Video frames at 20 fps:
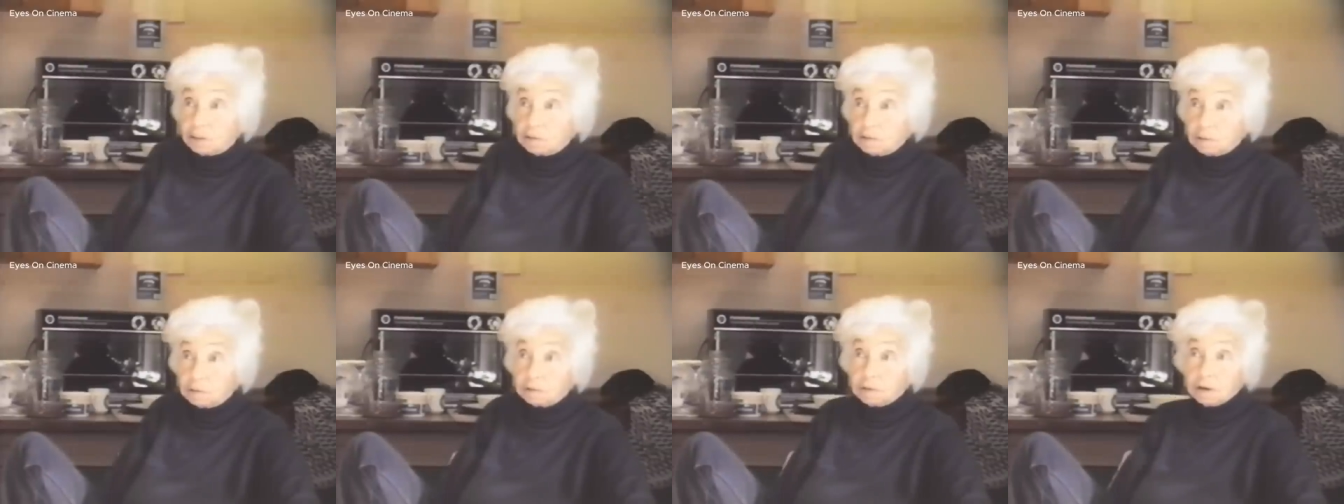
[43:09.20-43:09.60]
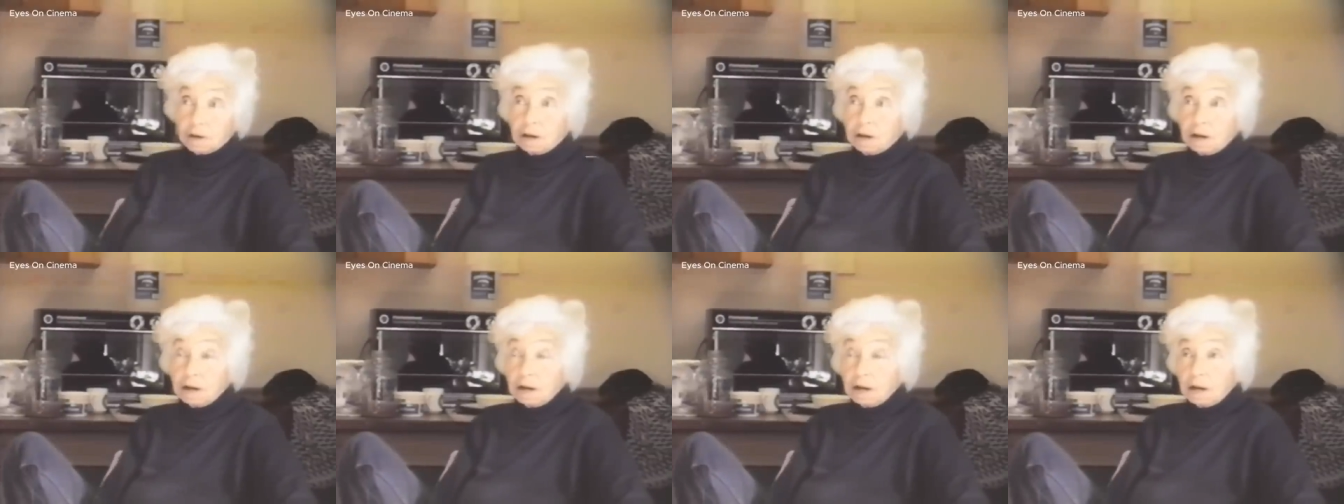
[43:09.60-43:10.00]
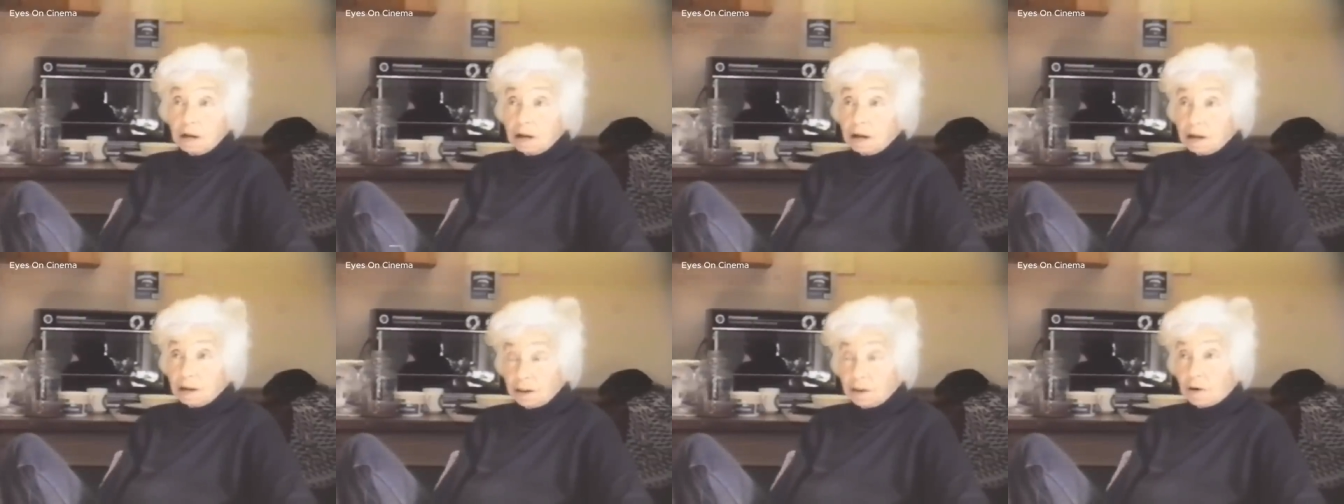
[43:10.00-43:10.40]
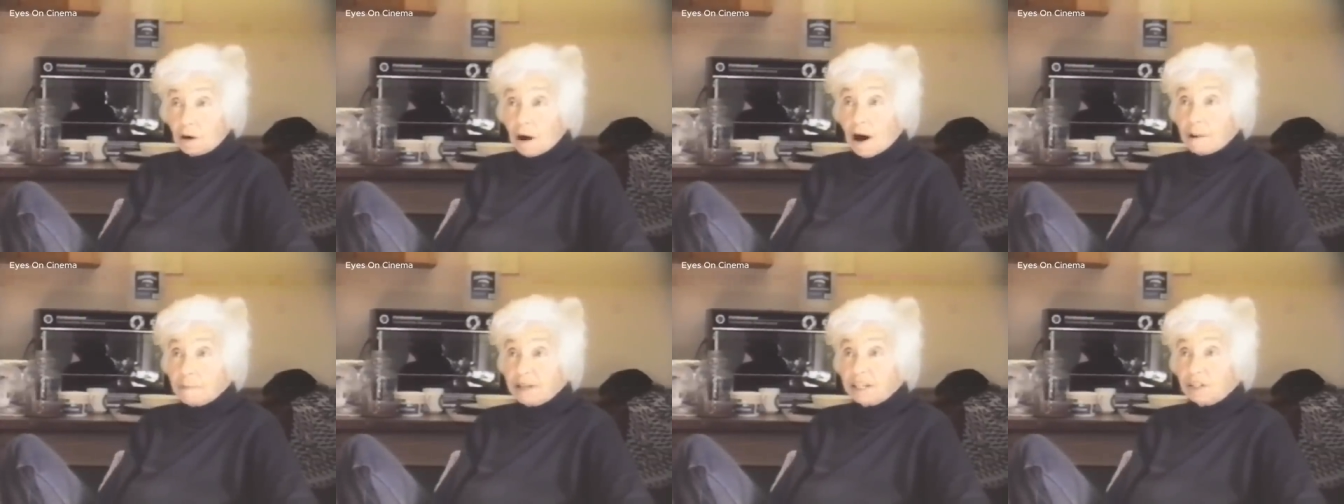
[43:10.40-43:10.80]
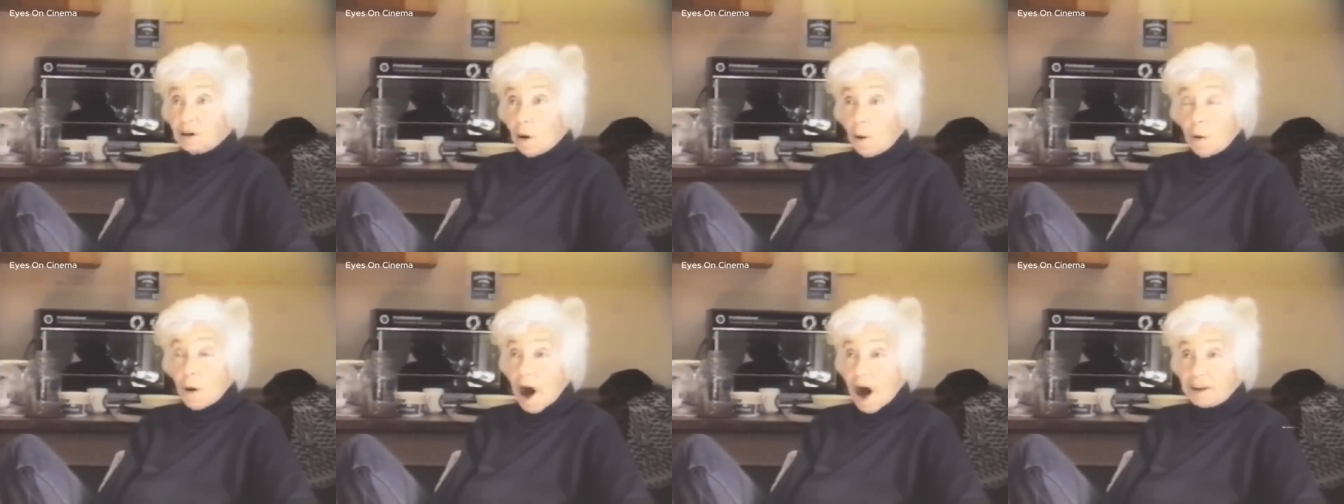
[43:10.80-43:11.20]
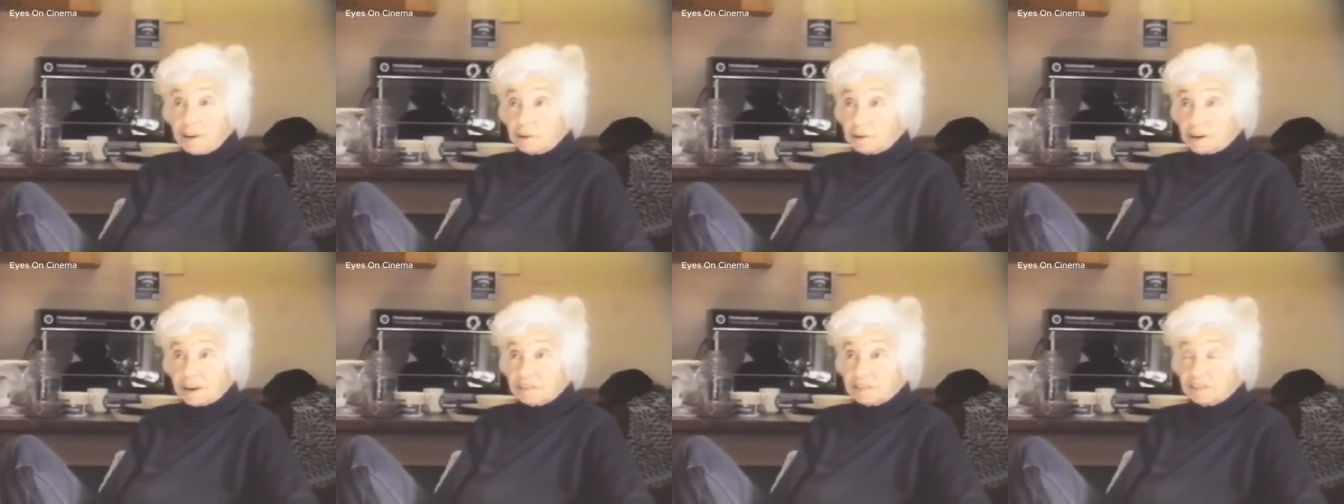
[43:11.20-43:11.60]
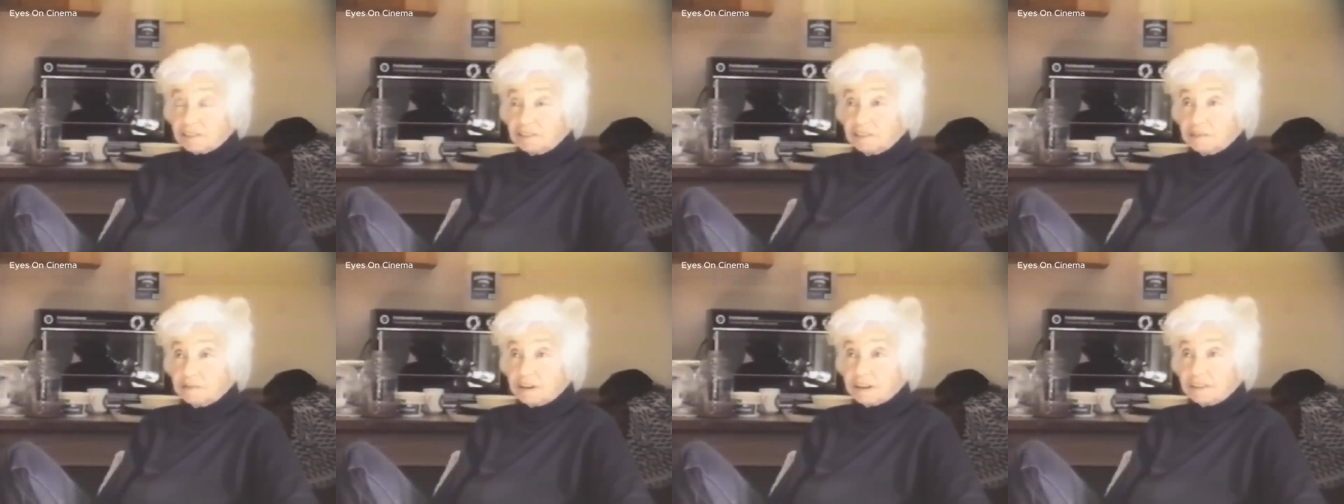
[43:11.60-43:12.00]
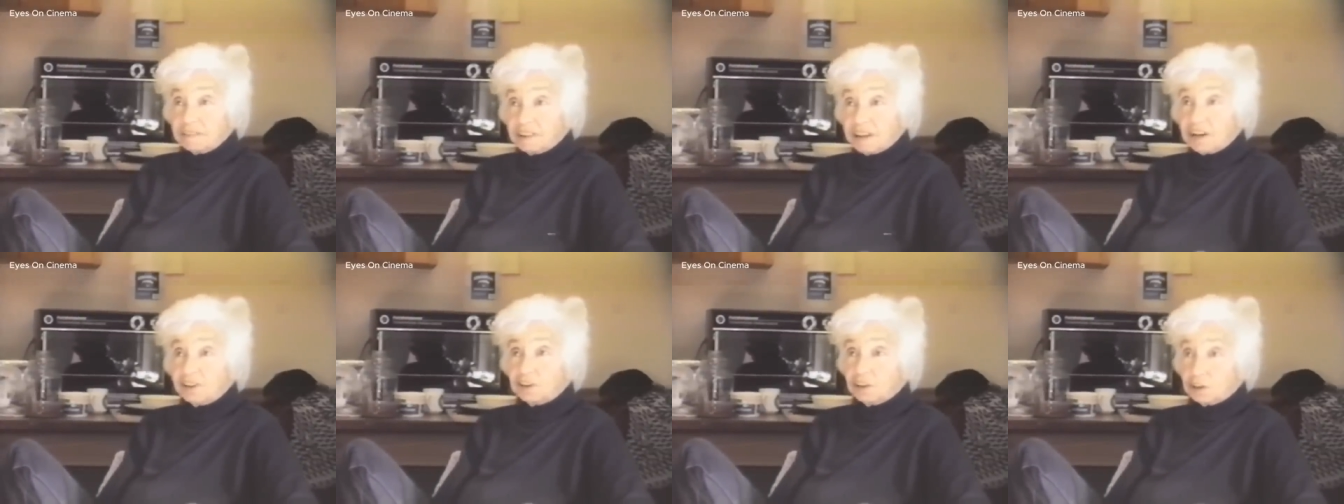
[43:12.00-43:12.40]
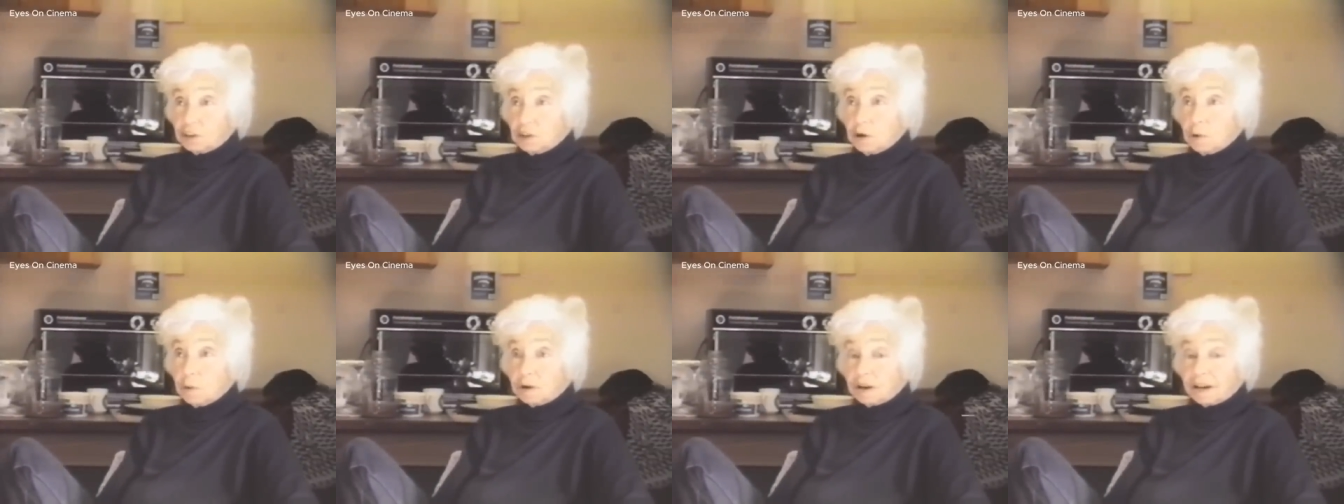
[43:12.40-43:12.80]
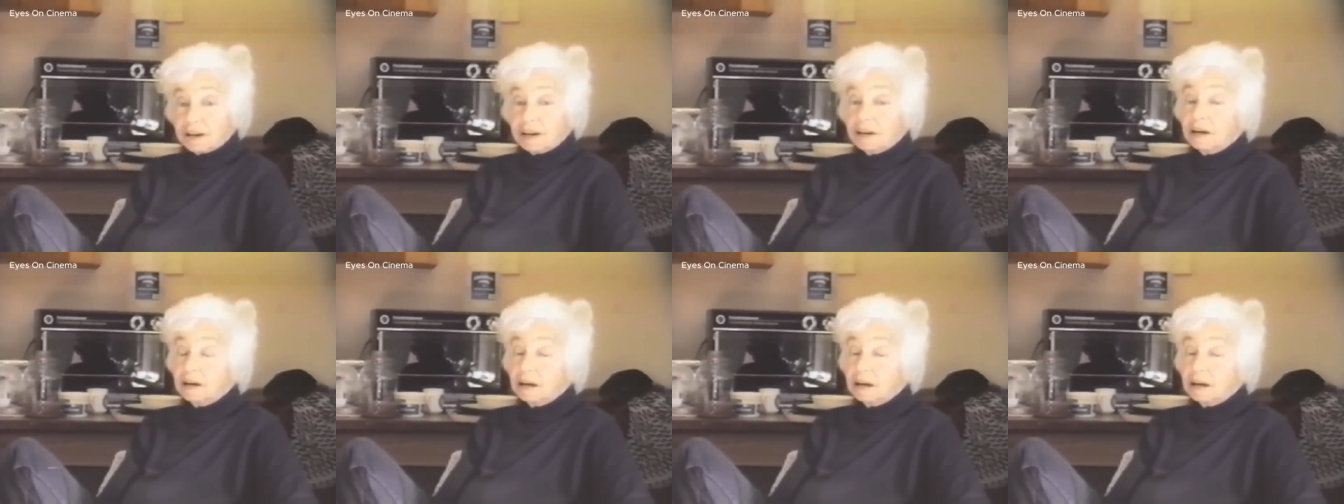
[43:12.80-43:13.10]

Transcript: to, you know, I mean, go under as a civilization totally.